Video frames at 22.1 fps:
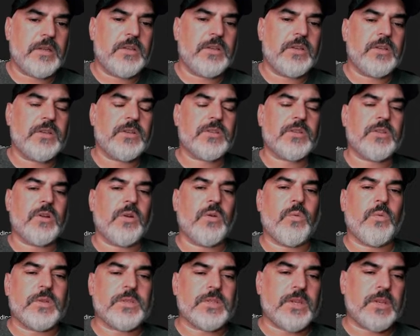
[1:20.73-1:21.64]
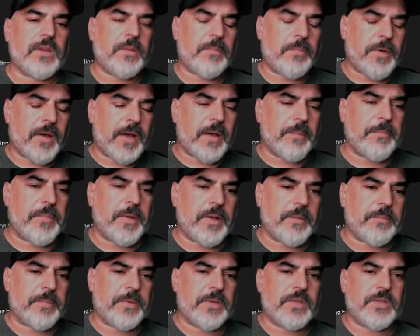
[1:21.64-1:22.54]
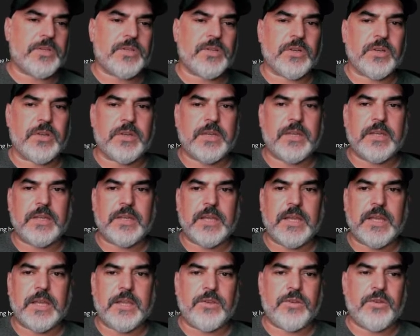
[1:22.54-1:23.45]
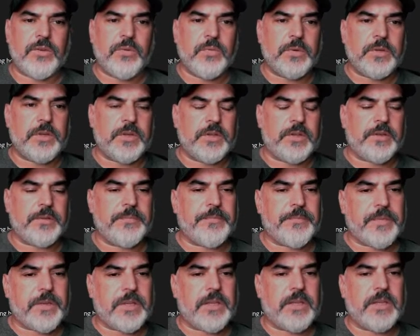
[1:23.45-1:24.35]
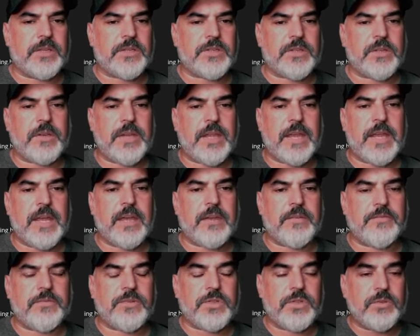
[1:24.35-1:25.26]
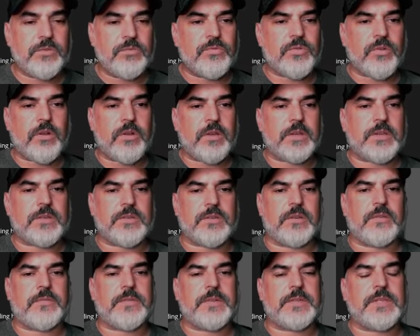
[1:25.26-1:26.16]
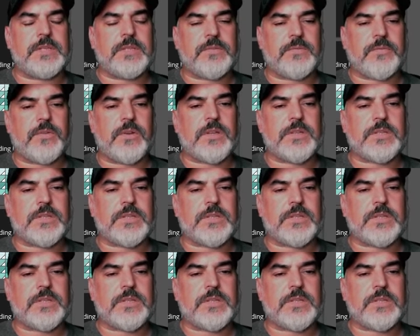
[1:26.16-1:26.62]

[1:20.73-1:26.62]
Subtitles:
So what's going to pop up is you're going to get a new window, and it's going to have 2 drawing surfaces for us